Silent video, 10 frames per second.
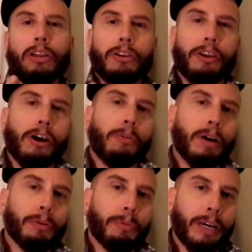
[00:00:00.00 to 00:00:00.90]
No
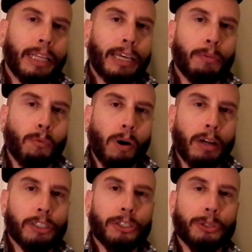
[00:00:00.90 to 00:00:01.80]
one really
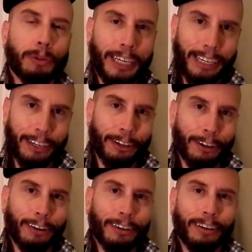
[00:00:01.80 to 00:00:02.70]
wants to
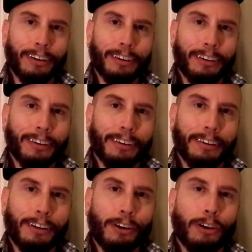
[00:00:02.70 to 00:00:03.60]
hear
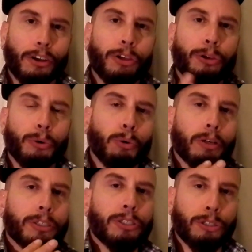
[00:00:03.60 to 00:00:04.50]

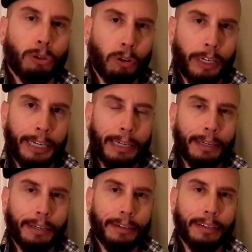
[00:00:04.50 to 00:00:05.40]
your story.
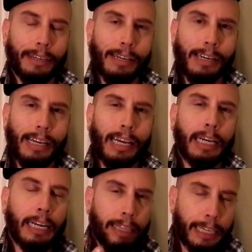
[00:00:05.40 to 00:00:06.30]

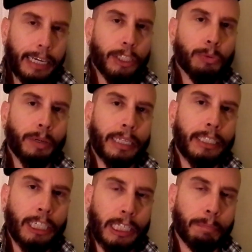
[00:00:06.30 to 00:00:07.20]
And I think it's really
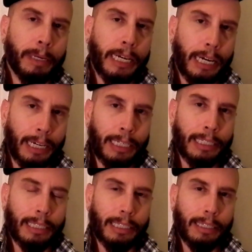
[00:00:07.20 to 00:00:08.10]
just
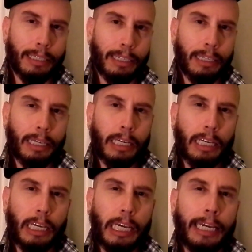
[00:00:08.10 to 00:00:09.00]
because
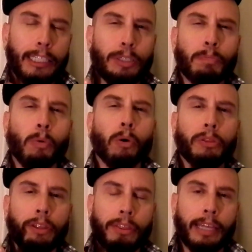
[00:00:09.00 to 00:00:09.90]
it's more
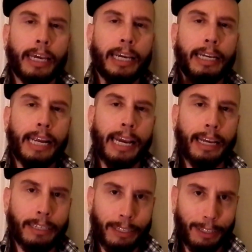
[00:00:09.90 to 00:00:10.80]
than they can
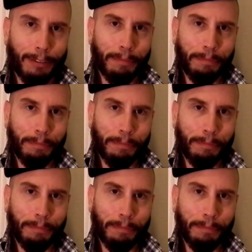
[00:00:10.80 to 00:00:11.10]
handle.